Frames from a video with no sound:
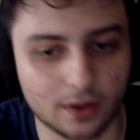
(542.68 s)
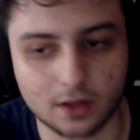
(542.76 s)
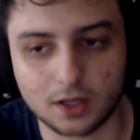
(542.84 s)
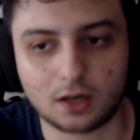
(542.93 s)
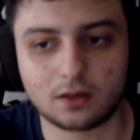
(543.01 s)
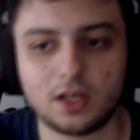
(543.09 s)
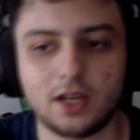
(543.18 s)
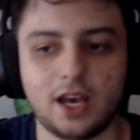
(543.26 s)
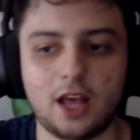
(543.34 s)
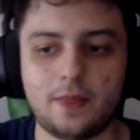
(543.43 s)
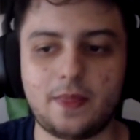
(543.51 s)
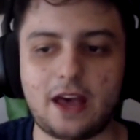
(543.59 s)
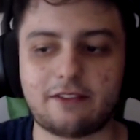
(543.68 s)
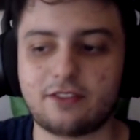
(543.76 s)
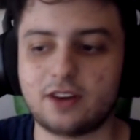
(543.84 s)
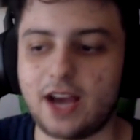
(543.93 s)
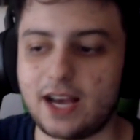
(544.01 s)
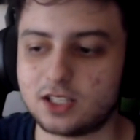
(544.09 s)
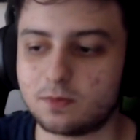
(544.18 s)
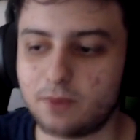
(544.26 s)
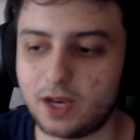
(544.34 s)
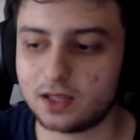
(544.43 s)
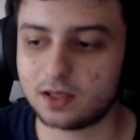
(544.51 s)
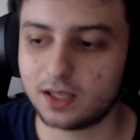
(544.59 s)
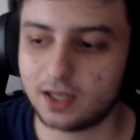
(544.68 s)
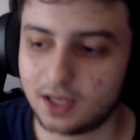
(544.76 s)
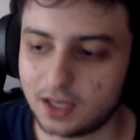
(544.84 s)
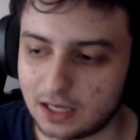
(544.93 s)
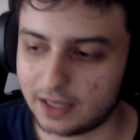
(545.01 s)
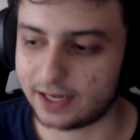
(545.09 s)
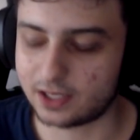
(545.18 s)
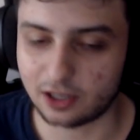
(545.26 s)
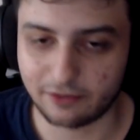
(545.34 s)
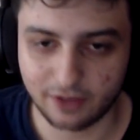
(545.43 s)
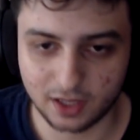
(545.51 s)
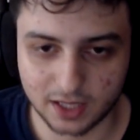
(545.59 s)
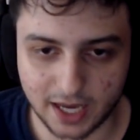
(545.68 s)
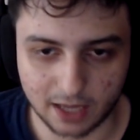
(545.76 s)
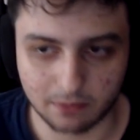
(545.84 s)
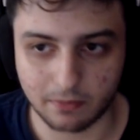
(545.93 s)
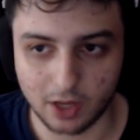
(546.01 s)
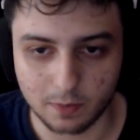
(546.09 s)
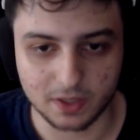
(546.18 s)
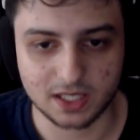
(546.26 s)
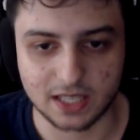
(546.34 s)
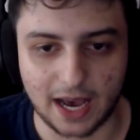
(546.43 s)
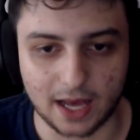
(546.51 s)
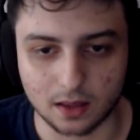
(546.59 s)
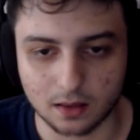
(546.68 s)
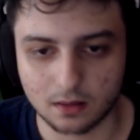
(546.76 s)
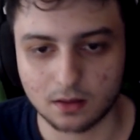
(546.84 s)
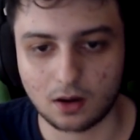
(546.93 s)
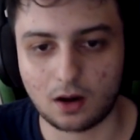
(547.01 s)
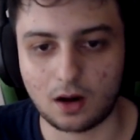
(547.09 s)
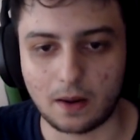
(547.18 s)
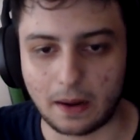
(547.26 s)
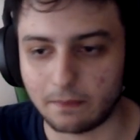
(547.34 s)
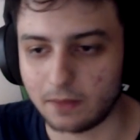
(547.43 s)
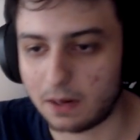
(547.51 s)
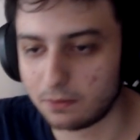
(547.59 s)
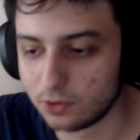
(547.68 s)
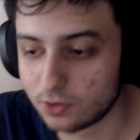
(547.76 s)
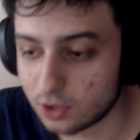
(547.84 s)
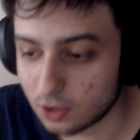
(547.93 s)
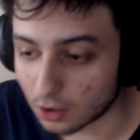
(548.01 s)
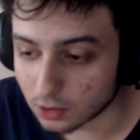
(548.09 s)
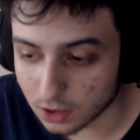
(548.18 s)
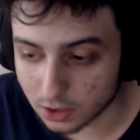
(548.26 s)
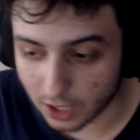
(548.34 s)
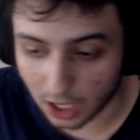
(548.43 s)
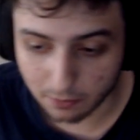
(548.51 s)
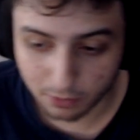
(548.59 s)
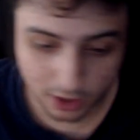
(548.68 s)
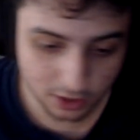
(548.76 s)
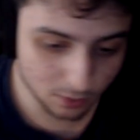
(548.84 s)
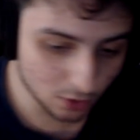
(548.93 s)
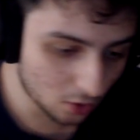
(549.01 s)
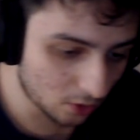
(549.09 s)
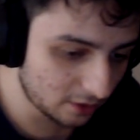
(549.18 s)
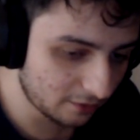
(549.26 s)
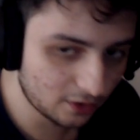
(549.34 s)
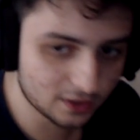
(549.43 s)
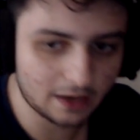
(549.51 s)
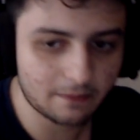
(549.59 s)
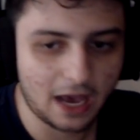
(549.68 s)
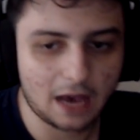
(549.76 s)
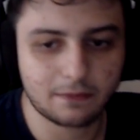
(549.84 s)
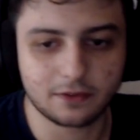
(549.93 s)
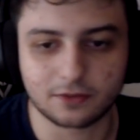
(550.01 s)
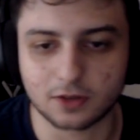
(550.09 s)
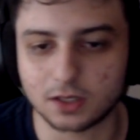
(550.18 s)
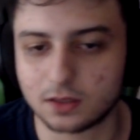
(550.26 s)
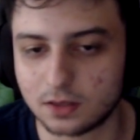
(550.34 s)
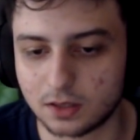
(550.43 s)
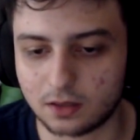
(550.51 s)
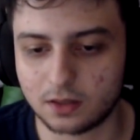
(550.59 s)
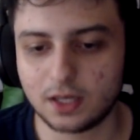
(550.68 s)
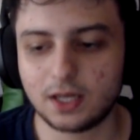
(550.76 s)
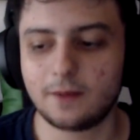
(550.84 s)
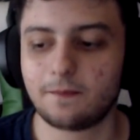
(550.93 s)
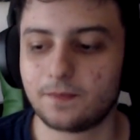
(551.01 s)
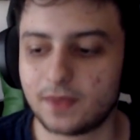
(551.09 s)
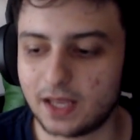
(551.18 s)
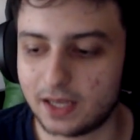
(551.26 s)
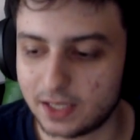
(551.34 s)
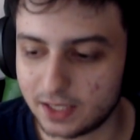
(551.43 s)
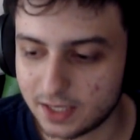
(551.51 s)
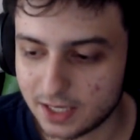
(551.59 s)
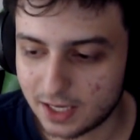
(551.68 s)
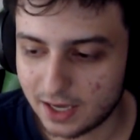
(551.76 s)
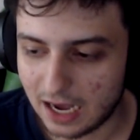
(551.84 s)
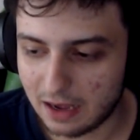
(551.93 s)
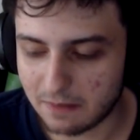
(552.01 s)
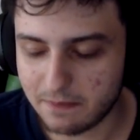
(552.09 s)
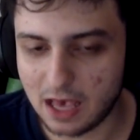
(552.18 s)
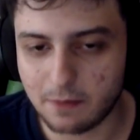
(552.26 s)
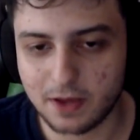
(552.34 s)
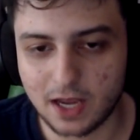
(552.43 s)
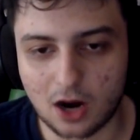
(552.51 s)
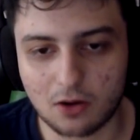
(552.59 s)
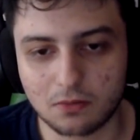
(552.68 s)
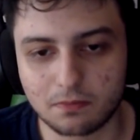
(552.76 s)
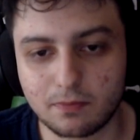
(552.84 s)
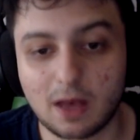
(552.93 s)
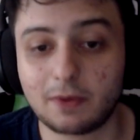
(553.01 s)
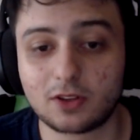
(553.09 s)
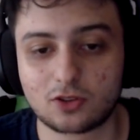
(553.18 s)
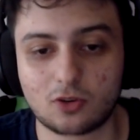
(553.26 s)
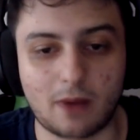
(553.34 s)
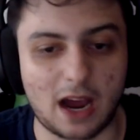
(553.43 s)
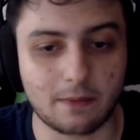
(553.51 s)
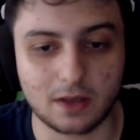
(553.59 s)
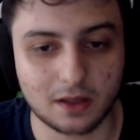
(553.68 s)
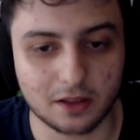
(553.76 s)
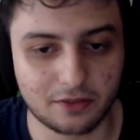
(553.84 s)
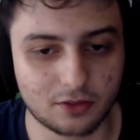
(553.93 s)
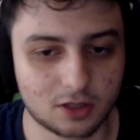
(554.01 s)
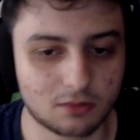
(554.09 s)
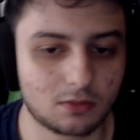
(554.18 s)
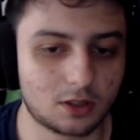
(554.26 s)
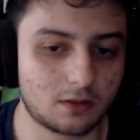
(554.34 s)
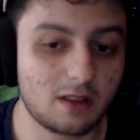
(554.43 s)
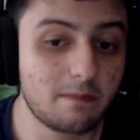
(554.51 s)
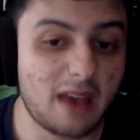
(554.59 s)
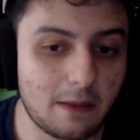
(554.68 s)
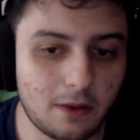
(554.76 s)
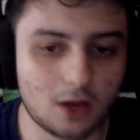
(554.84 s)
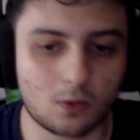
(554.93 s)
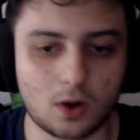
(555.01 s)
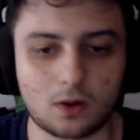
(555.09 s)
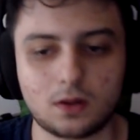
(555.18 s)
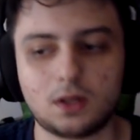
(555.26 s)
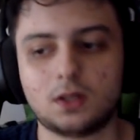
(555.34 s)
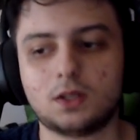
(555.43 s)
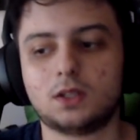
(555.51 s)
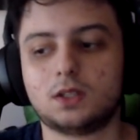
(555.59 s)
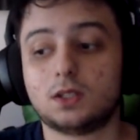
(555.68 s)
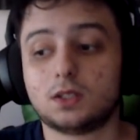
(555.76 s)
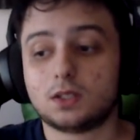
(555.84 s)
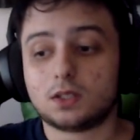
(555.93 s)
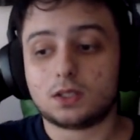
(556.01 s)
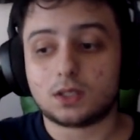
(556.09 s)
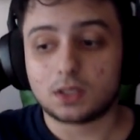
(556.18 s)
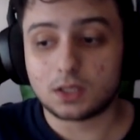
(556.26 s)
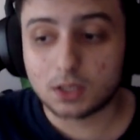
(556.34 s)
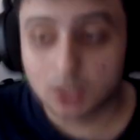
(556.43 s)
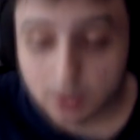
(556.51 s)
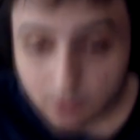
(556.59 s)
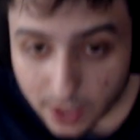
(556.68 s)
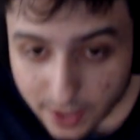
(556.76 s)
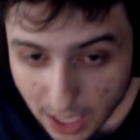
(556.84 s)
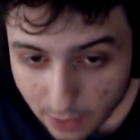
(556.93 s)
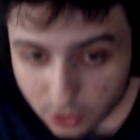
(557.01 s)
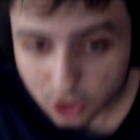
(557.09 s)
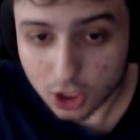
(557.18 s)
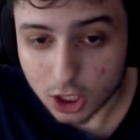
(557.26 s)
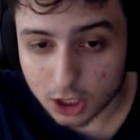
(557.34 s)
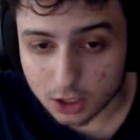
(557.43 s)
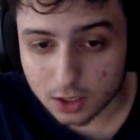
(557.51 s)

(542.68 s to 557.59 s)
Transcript: know? It never has been like something that made me sad. Oh, I'm losing all this time because I'm recording videos. I'm happy for it, you know? Maybe this will bite me in the future, you know? Maybe it will. Right now it's good.